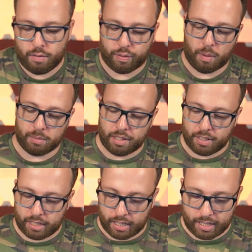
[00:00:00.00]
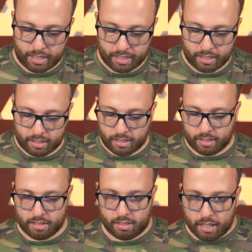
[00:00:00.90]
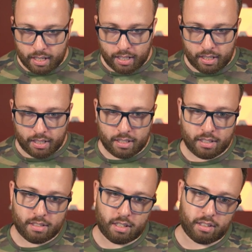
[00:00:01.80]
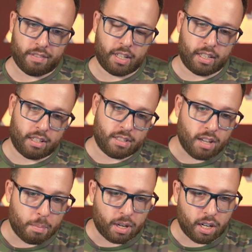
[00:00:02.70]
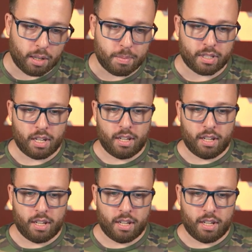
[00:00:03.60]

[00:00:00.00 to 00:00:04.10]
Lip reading: from living in the city to living in the suburbs.